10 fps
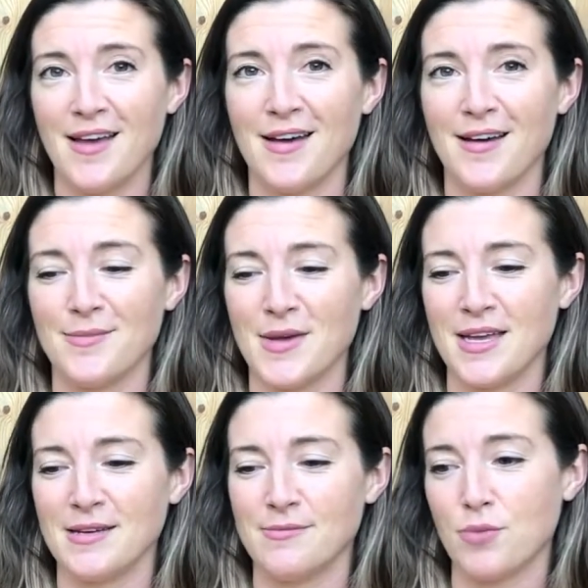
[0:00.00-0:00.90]

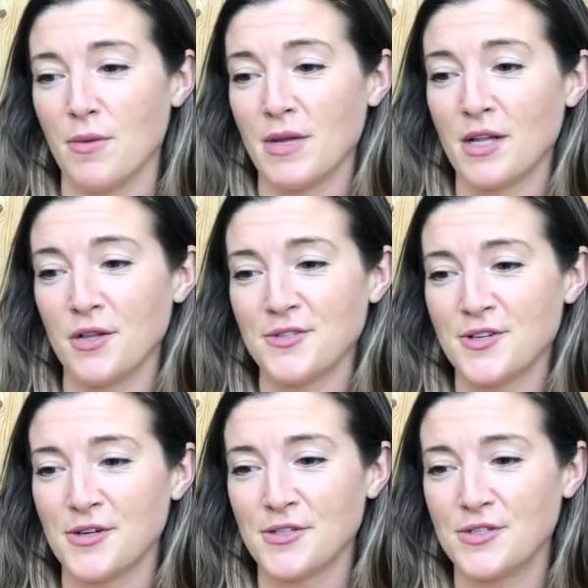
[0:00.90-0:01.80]
and brought me
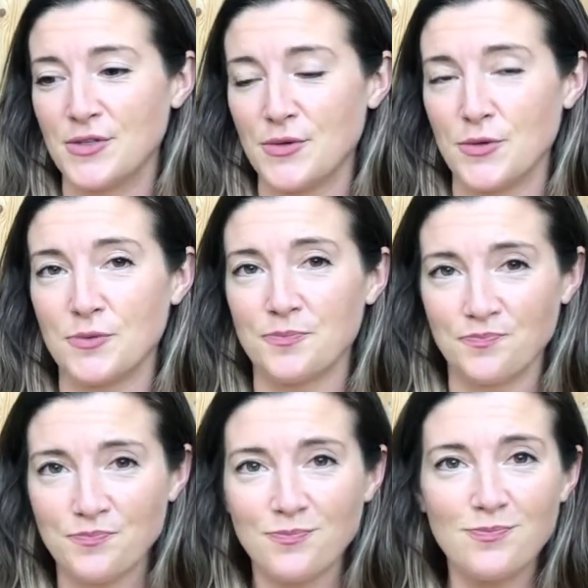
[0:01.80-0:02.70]
closer to
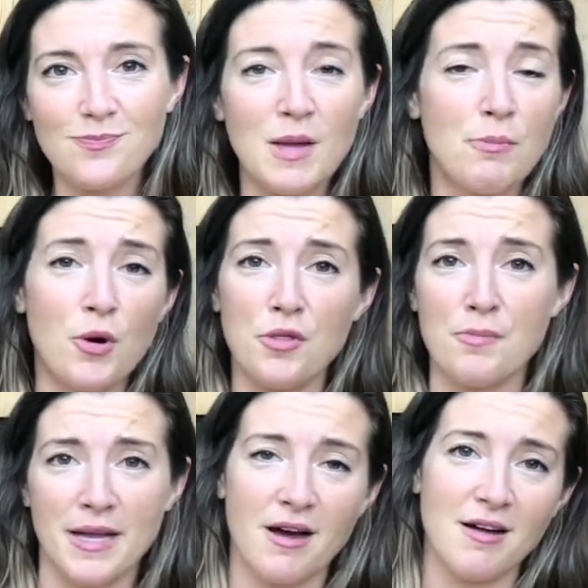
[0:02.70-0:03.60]
both
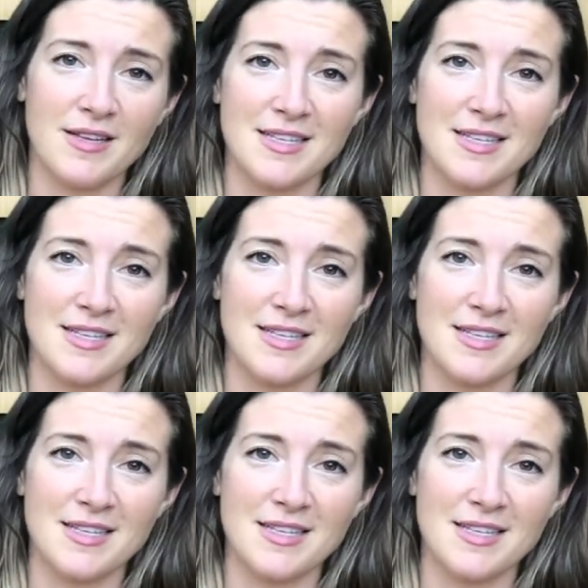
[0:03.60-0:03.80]
my colleagues